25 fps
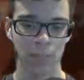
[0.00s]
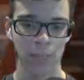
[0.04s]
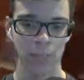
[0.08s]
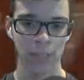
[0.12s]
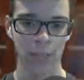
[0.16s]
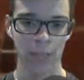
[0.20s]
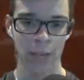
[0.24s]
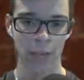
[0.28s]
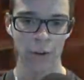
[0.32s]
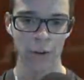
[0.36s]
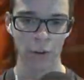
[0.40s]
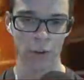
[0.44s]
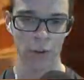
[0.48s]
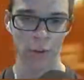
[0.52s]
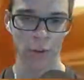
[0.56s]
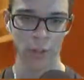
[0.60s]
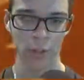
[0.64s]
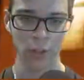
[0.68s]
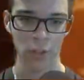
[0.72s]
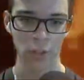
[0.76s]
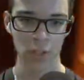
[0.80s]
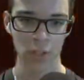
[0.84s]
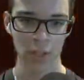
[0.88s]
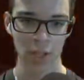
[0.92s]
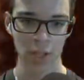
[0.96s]
I don't know, it
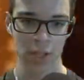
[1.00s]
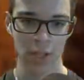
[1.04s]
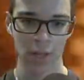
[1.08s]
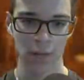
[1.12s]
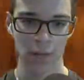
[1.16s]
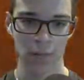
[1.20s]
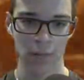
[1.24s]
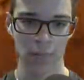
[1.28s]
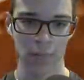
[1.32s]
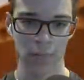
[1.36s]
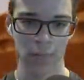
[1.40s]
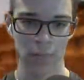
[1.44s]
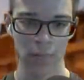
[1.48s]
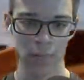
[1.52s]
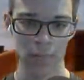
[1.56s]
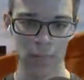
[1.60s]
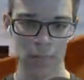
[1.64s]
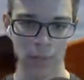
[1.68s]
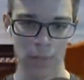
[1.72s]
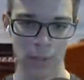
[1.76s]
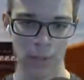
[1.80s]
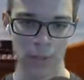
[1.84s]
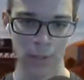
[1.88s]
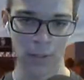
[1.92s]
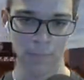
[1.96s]
looks like
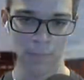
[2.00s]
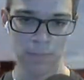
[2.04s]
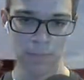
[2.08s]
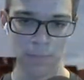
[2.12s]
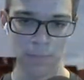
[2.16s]
I